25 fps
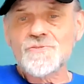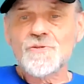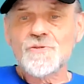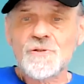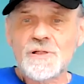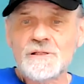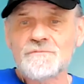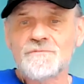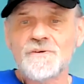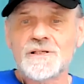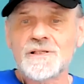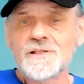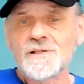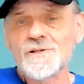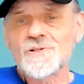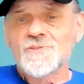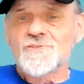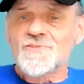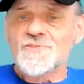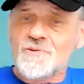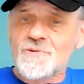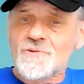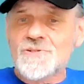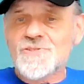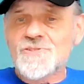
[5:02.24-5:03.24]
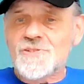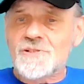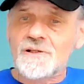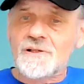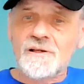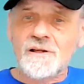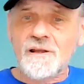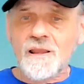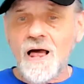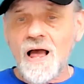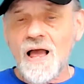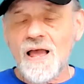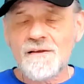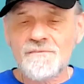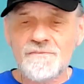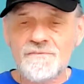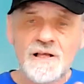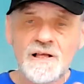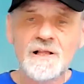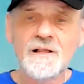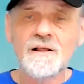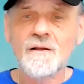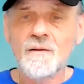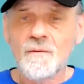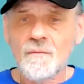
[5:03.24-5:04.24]
still doing videos, so he's still
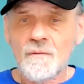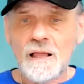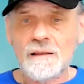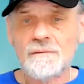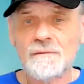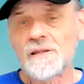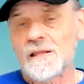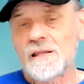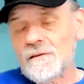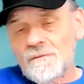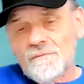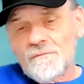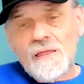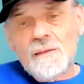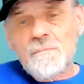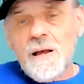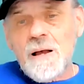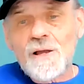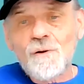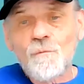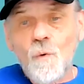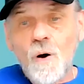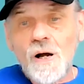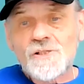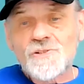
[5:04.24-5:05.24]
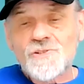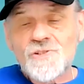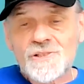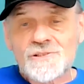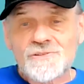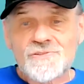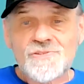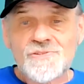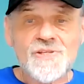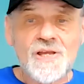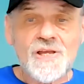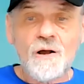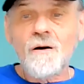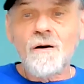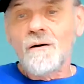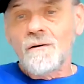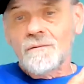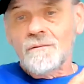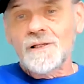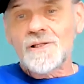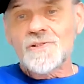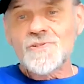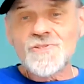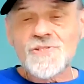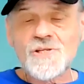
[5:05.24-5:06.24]
alive. And they might watch it and say,
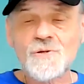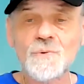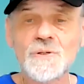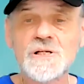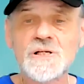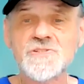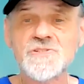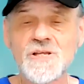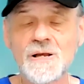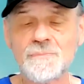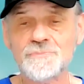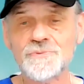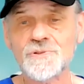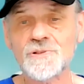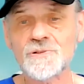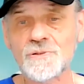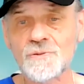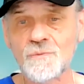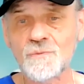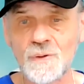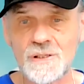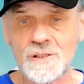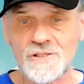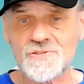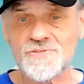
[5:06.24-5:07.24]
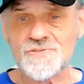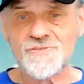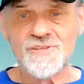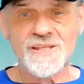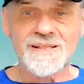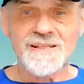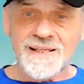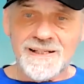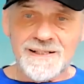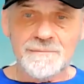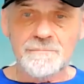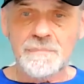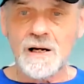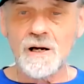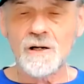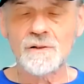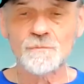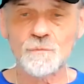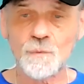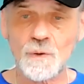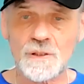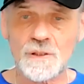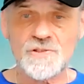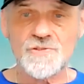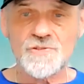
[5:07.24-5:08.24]
oh, let's see what he's up to and what he's thinking
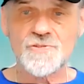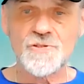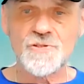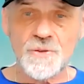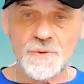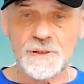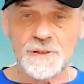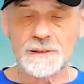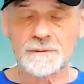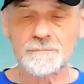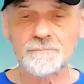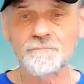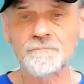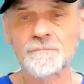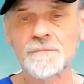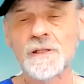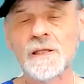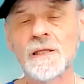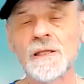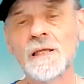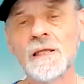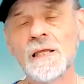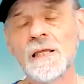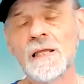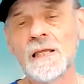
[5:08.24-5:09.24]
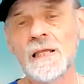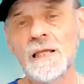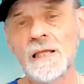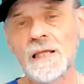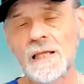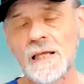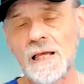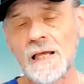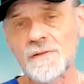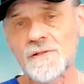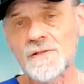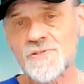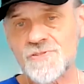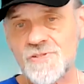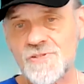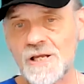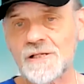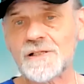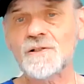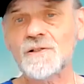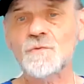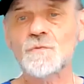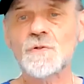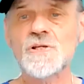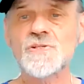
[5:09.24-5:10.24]
about, what he's doing. And the
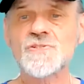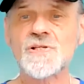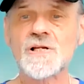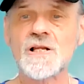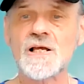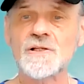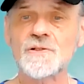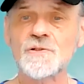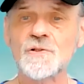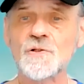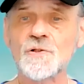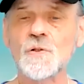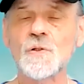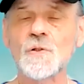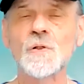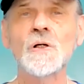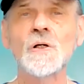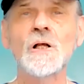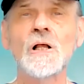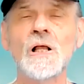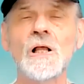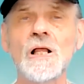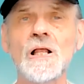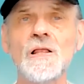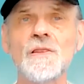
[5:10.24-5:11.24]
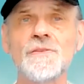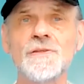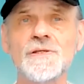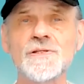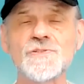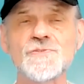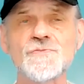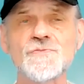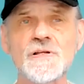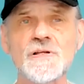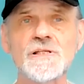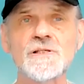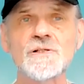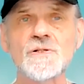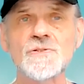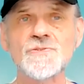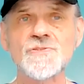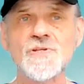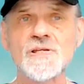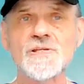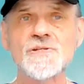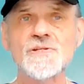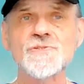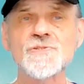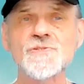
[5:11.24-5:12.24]
second reason I do these
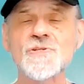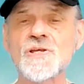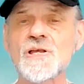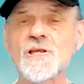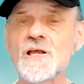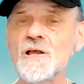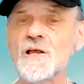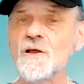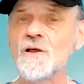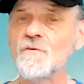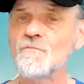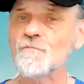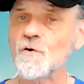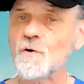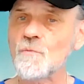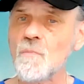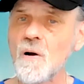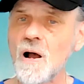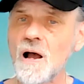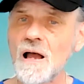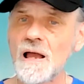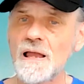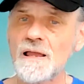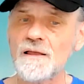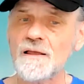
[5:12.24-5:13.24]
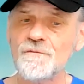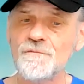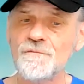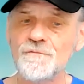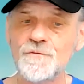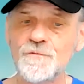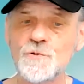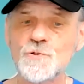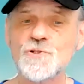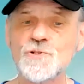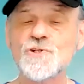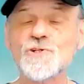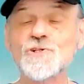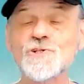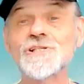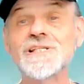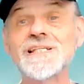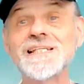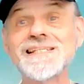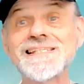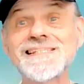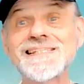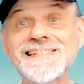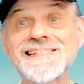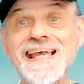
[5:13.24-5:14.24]
videos is for my future
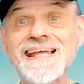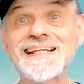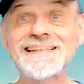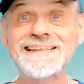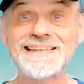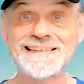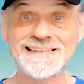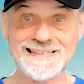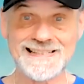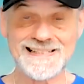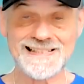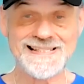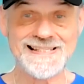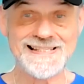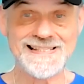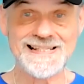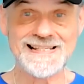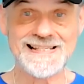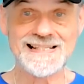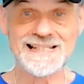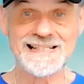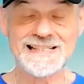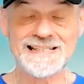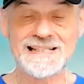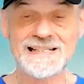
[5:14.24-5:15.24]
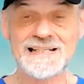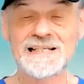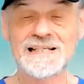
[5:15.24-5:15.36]
descendants,